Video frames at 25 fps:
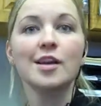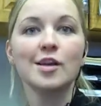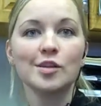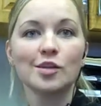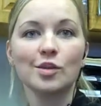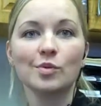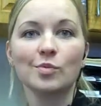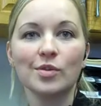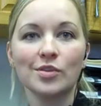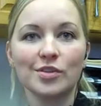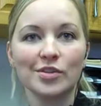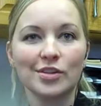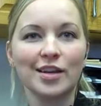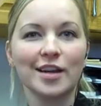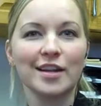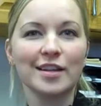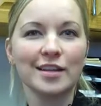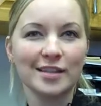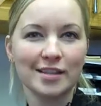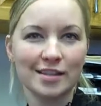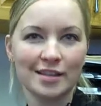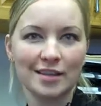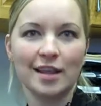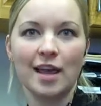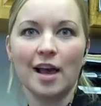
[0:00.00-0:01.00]
So once they're
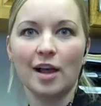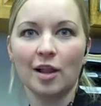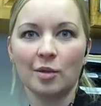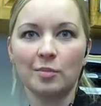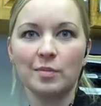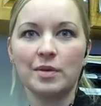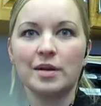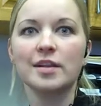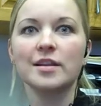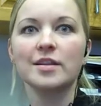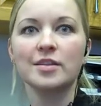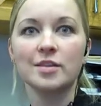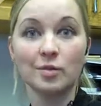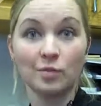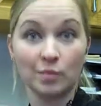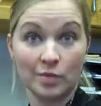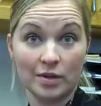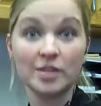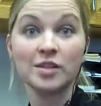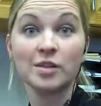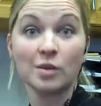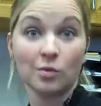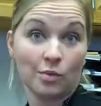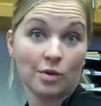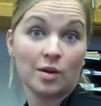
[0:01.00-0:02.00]
kind of in the element,
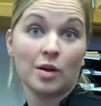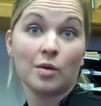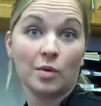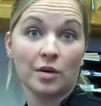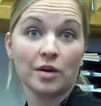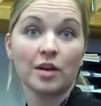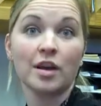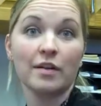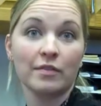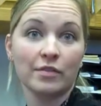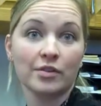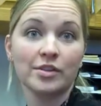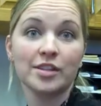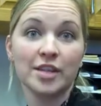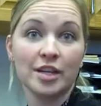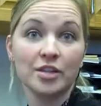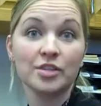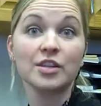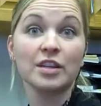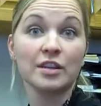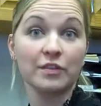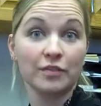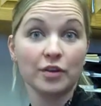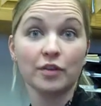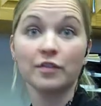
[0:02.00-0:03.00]
it's a one-on-one
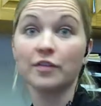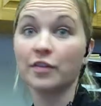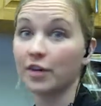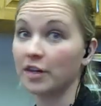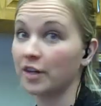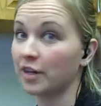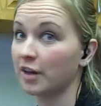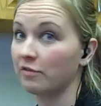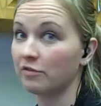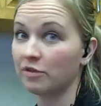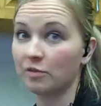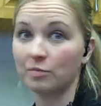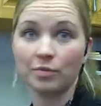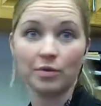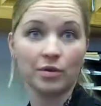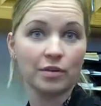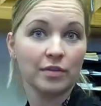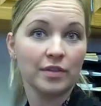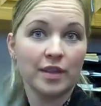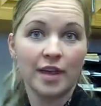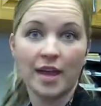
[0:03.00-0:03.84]
conversation. They feel very comfortable.